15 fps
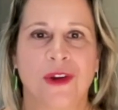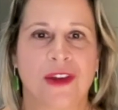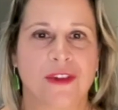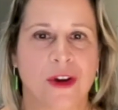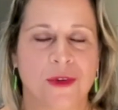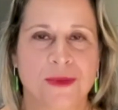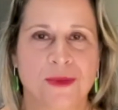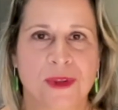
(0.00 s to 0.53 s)
I've
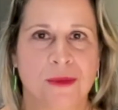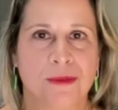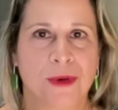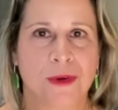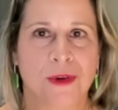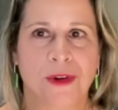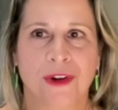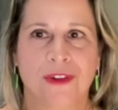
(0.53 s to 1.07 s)
always been a
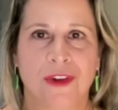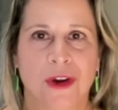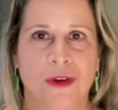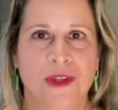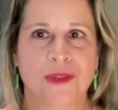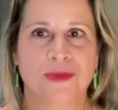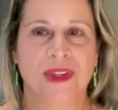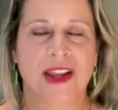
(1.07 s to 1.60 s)
boater, I've
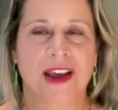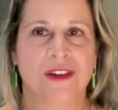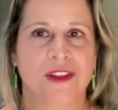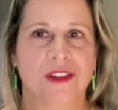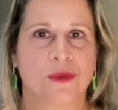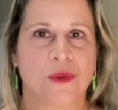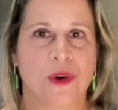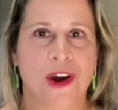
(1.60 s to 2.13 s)
always been out
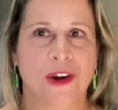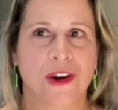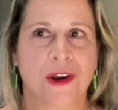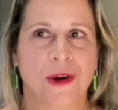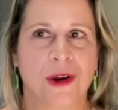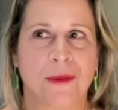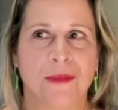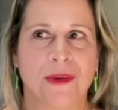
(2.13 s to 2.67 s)
on the
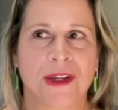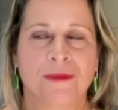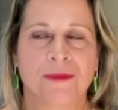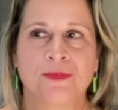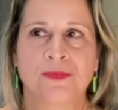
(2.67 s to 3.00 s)
water, but